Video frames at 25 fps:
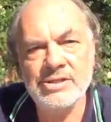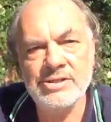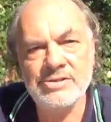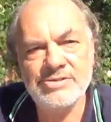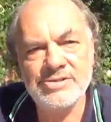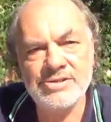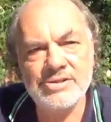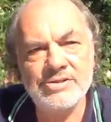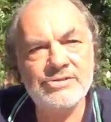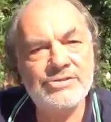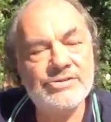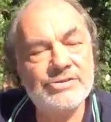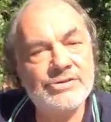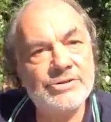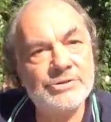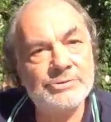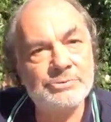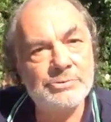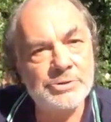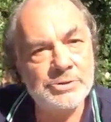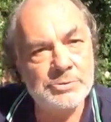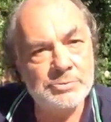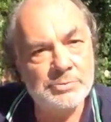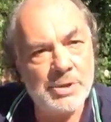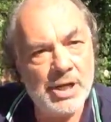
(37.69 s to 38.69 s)
it's concerned
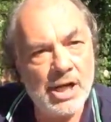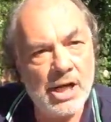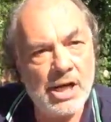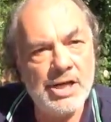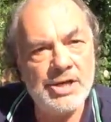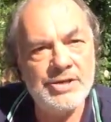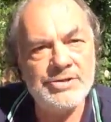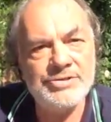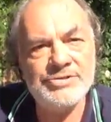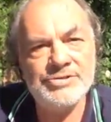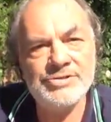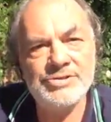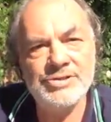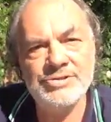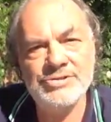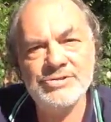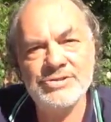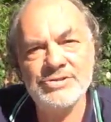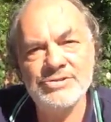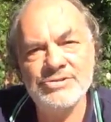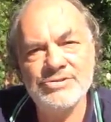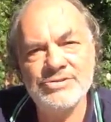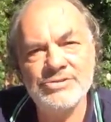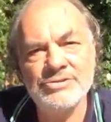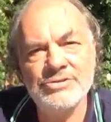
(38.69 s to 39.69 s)
with the past, it's
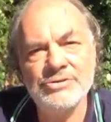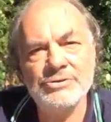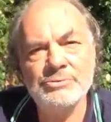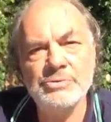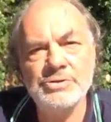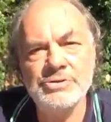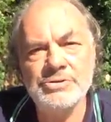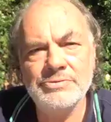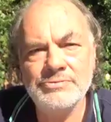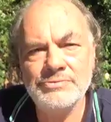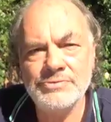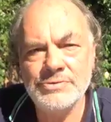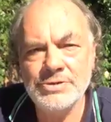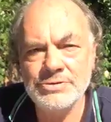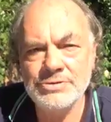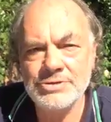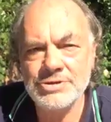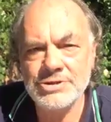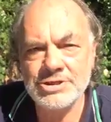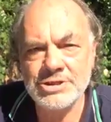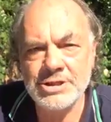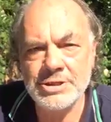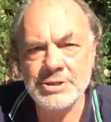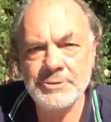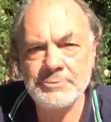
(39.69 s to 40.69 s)
concerned with the
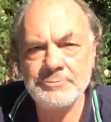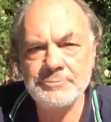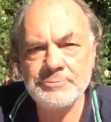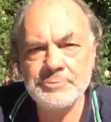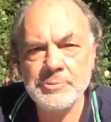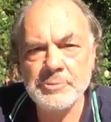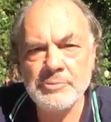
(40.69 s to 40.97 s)
future.